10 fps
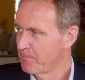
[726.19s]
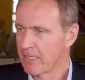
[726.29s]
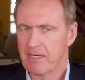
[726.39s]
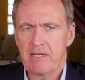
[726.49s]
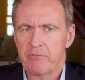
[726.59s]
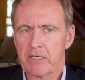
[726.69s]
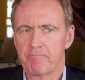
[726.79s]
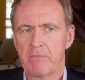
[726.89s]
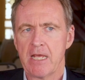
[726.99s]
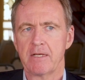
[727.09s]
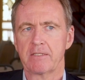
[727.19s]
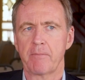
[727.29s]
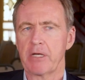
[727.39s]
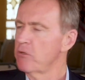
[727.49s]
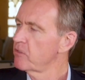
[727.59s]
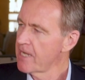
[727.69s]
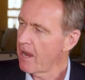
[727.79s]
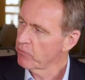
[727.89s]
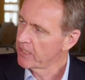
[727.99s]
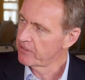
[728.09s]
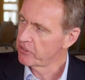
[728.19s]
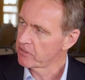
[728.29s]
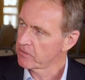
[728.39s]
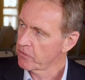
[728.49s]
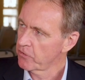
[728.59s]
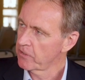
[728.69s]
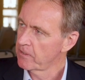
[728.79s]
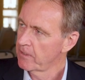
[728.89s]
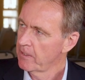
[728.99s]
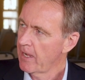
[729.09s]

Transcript: But even somebody who's not religious could,